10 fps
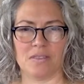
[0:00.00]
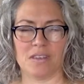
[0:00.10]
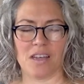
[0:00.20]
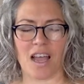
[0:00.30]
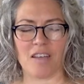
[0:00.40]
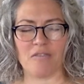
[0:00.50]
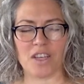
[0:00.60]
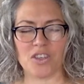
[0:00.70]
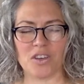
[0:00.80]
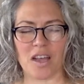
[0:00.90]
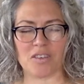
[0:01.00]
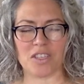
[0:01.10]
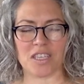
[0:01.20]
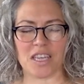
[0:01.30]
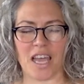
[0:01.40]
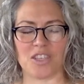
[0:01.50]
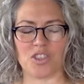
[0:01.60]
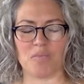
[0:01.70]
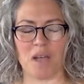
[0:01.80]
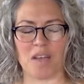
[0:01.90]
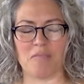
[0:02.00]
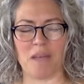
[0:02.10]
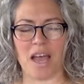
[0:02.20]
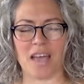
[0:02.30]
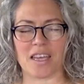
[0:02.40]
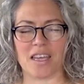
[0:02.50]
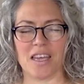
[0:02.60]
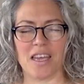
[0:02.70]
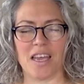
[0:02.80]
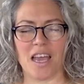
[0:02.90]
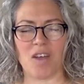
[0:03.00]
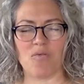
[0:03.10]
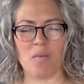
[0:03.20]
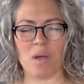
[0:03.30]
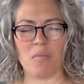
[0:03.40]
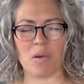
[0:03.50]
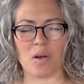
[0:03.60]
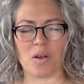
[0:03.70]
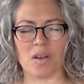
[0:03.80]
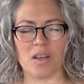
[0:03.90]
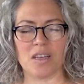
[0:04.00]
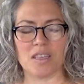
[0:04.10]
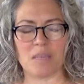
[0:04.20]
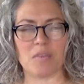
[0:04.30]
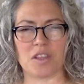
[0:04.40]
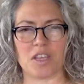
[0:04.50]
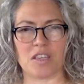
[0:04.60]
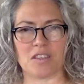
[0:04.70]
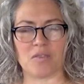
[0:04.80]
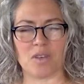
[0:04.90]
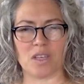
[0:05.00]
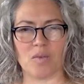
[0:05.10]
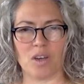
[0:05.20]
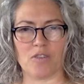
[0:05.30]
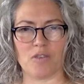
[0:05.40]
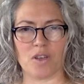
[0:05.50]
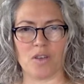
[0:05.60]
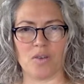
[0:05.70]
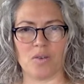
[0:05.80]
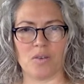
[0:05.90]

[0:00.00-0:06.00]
I invite you now just to cast your mind back and remember some of the things that really worked for you.